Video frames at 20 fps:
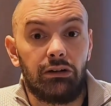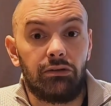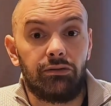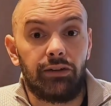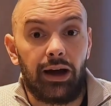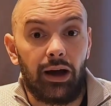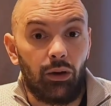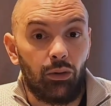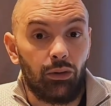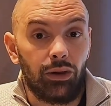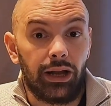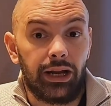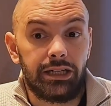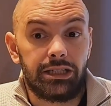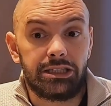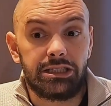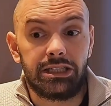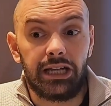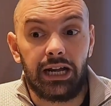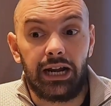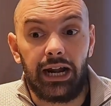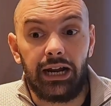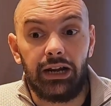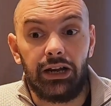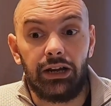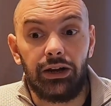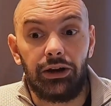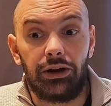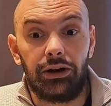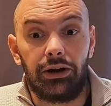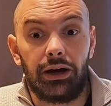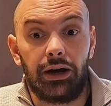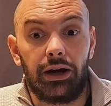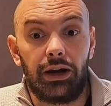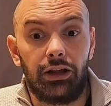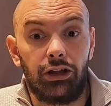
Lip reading: of outlets that I could